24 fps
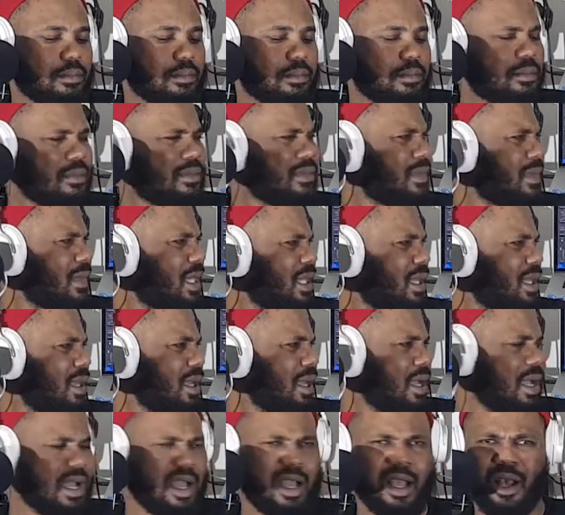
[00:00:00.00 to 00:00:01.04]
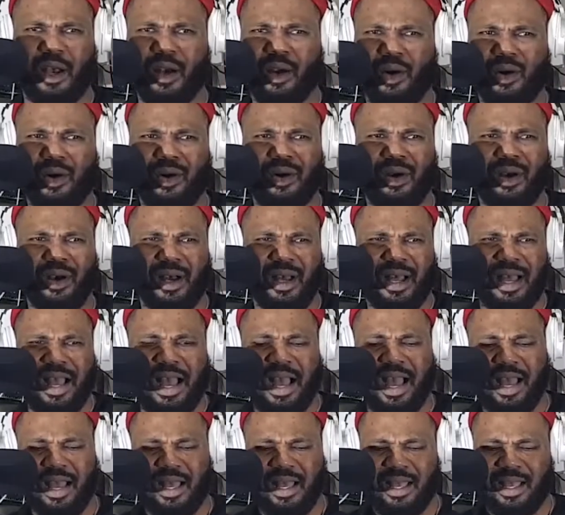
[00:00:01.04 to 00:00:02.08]
I have to finish eating my ewedu or
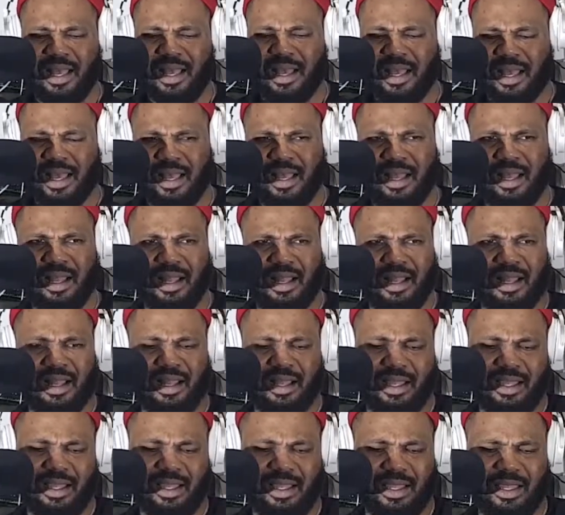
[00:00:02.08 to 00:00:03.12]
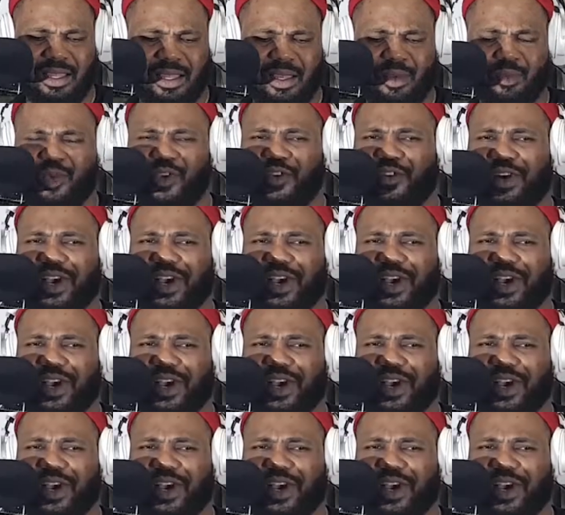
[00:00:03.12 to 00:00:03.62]
whatever before I can